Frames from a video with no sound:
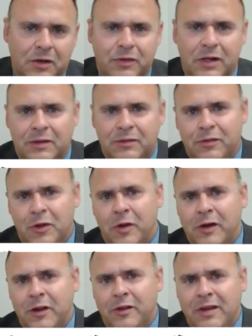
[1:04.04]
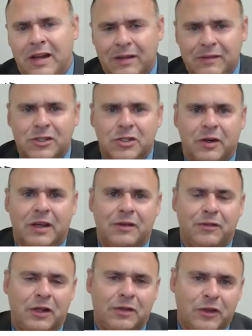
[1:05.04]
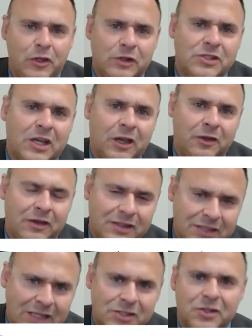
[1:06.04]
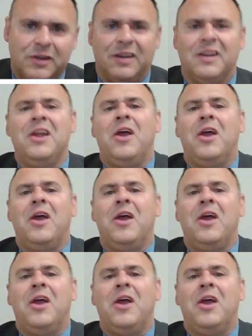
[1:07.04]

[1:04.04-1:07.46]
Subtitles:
you live in Florida, you're in the 11th Circuit. If you live in Utah, you're in the 10th Circuit.